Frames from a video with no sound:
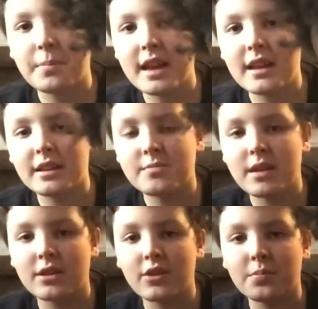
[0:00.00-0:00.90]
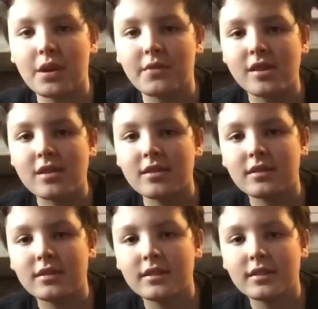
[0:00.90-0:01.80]
ba it's my god brother.
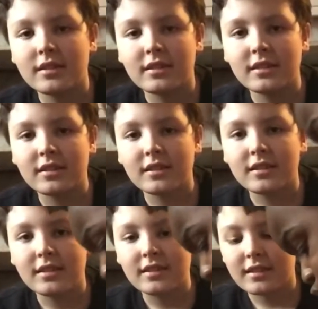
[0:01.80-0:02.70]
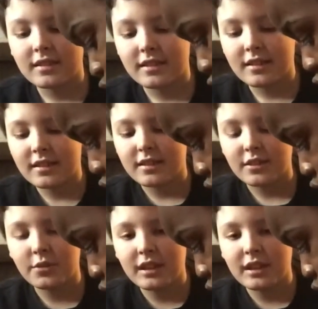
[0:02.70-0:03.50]
You